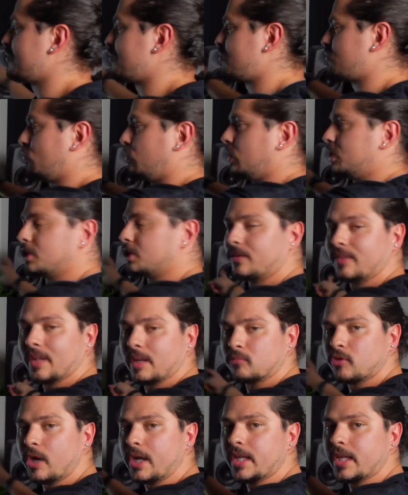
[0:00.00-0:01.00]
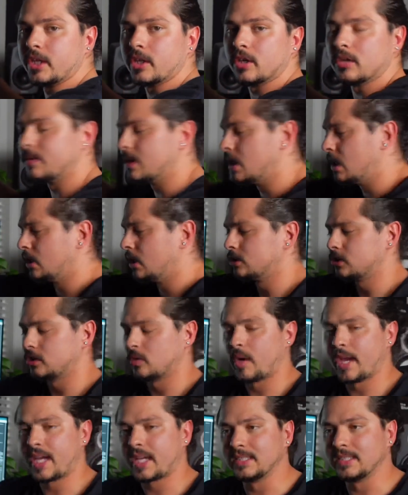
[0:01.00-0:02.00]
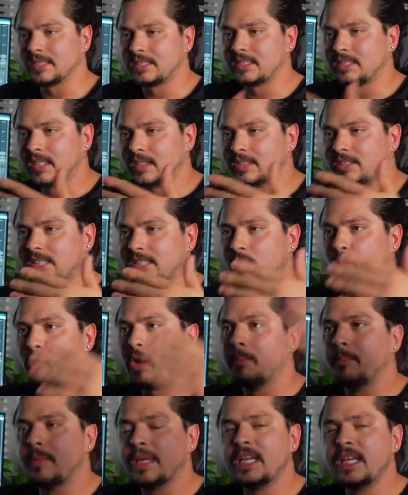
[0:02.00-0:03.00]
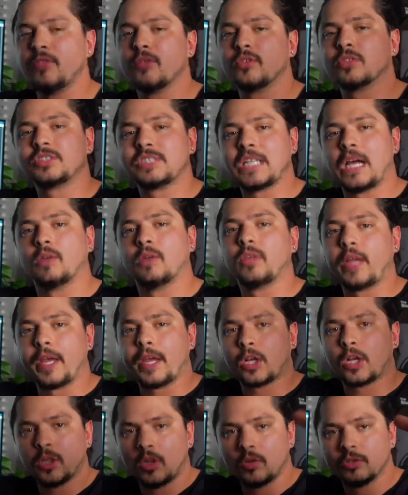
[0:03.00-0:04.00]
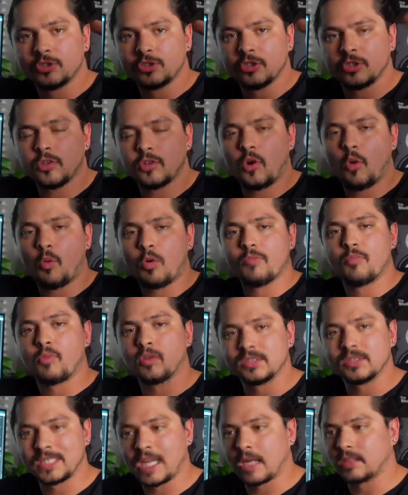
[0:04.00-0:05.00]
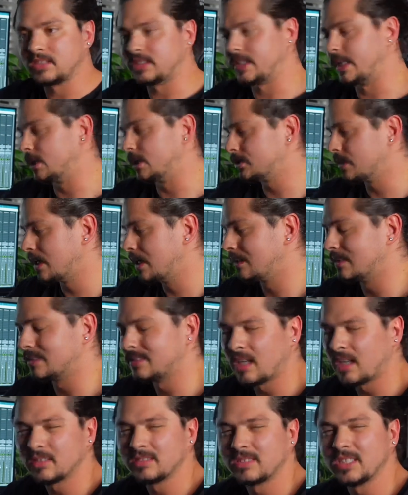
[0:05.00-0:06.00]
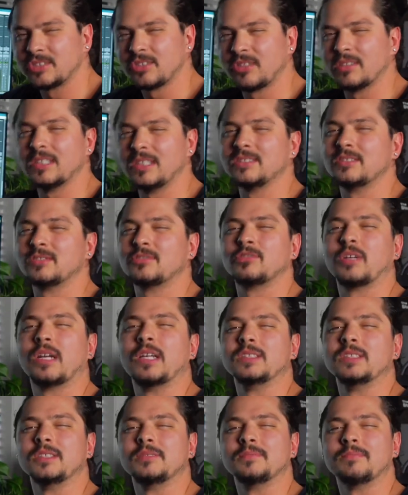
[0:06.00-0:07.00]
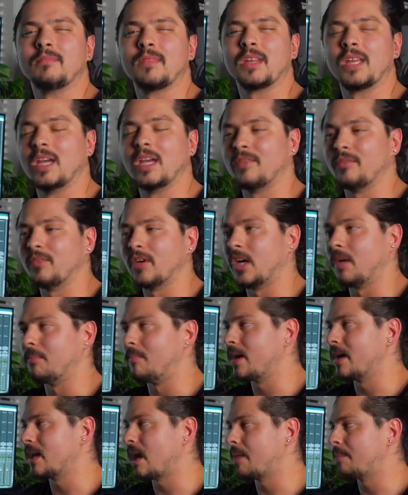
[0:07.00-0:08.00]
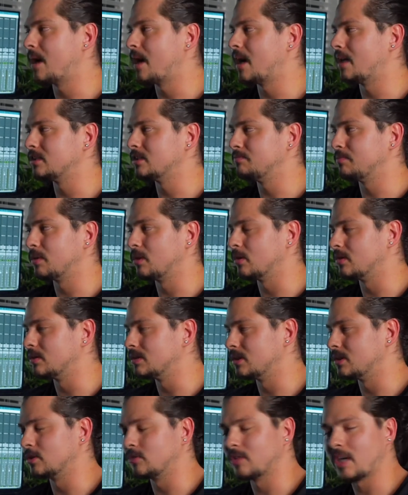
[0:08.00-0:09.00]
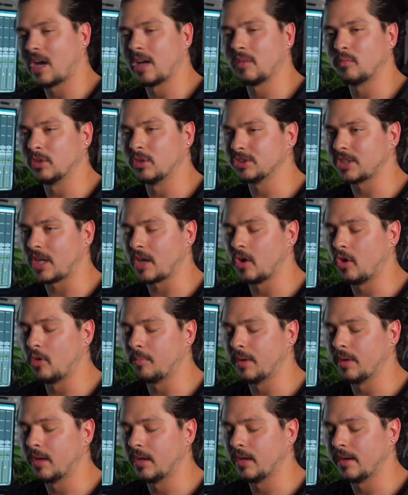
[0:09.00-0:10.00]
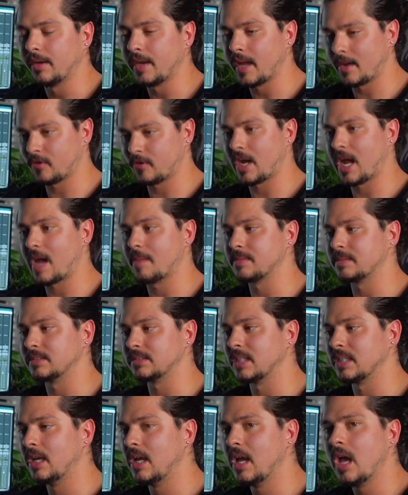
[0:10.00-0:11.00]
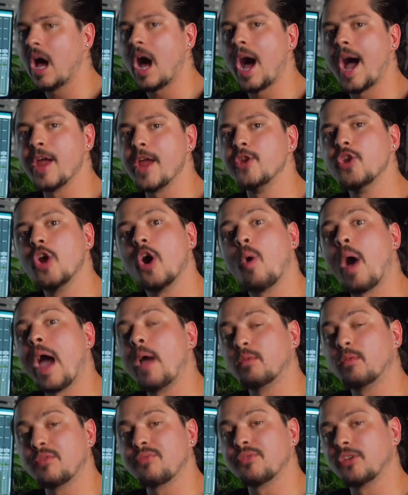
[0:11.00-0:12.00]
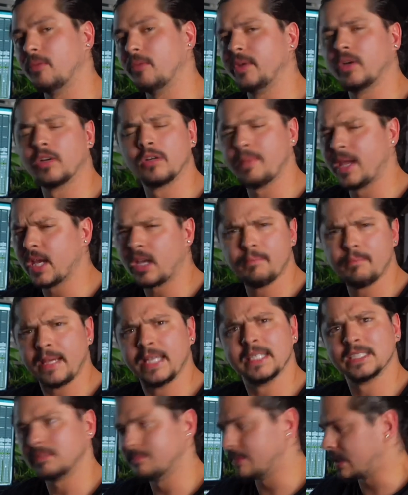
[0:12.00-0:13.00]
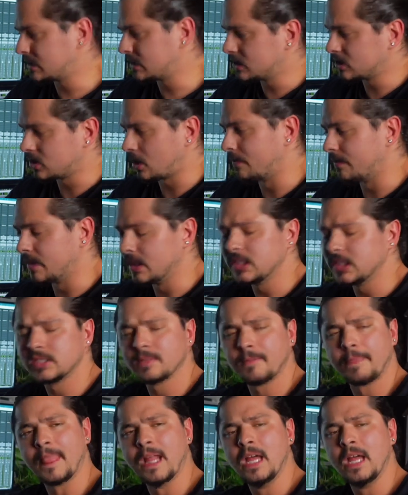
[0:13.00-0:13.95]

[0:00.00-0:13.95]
and switching them right here, so I can see what either sound like closer or with more soundstage. The soundstage on this is crazy. If my Yamaha is burned to the ground, which I hope never happens, I know I would still be able to make amazing mixes on this.